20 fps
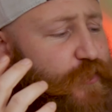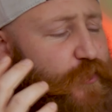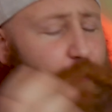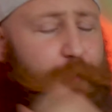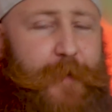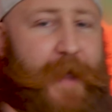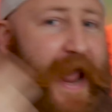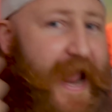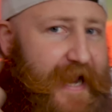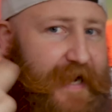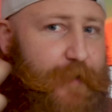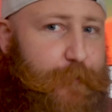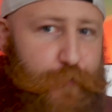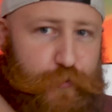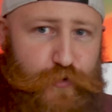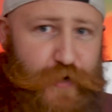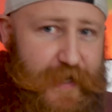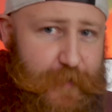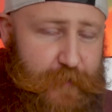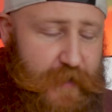you're paying a
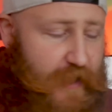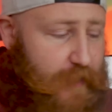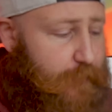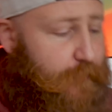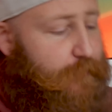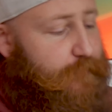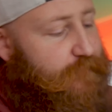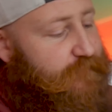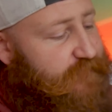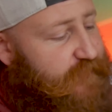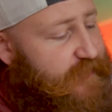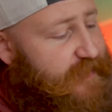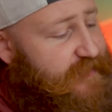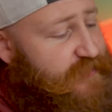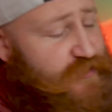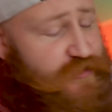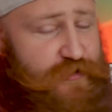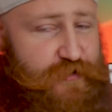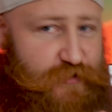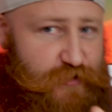premium for
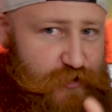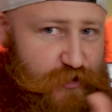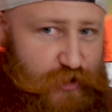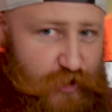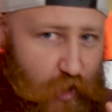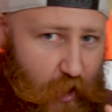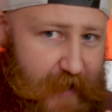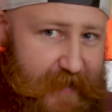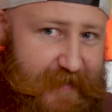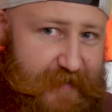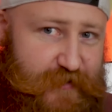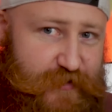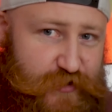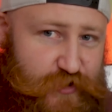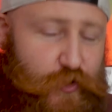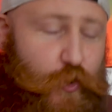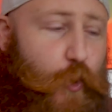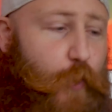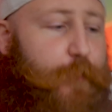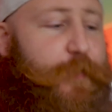this giant
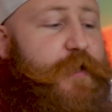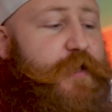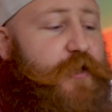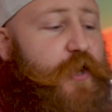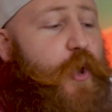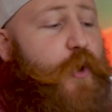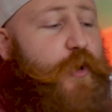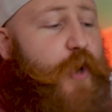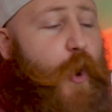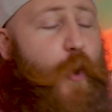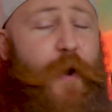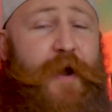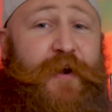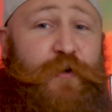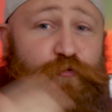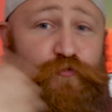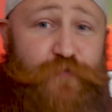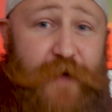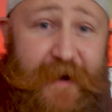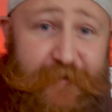scorpion logo and a
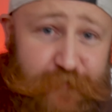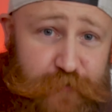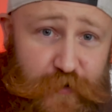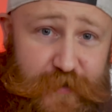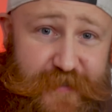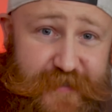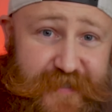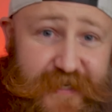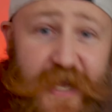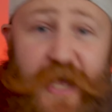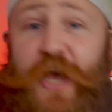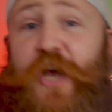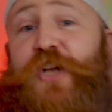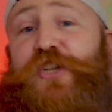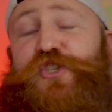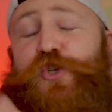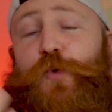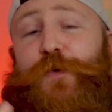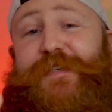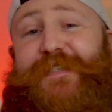reference
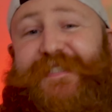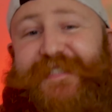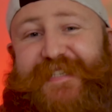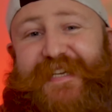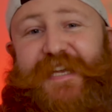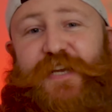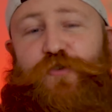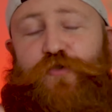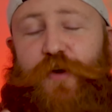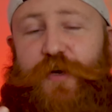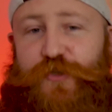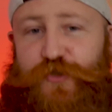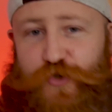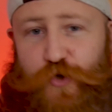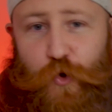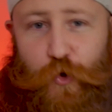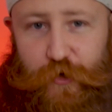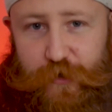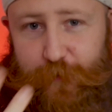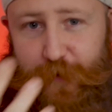to a secret
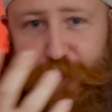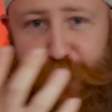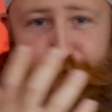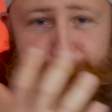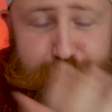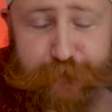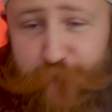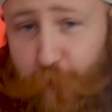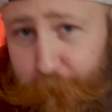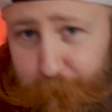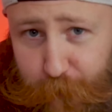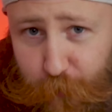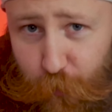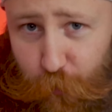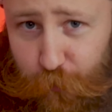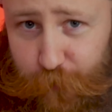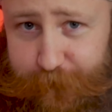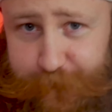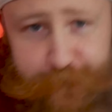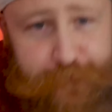tournament
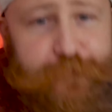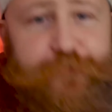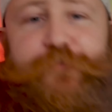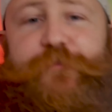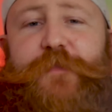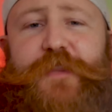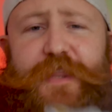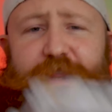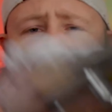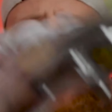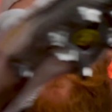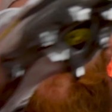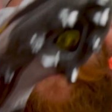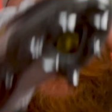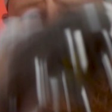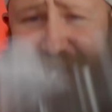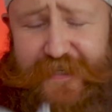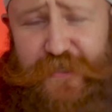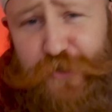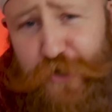football. If I
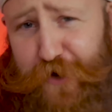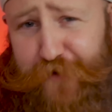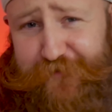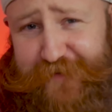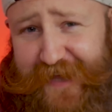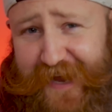didn't cover